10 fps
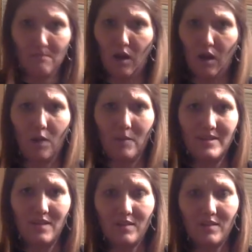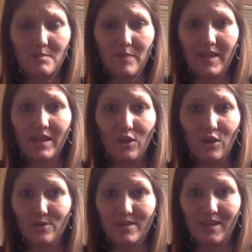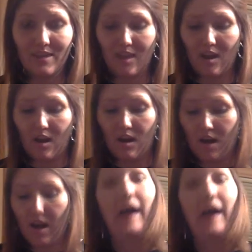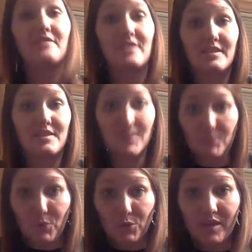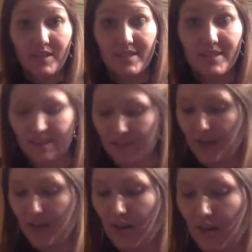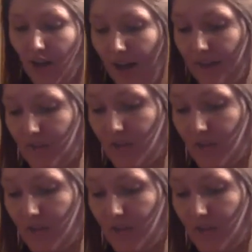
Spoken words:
All my salsa making goes in there. I've done smoothies in there. I've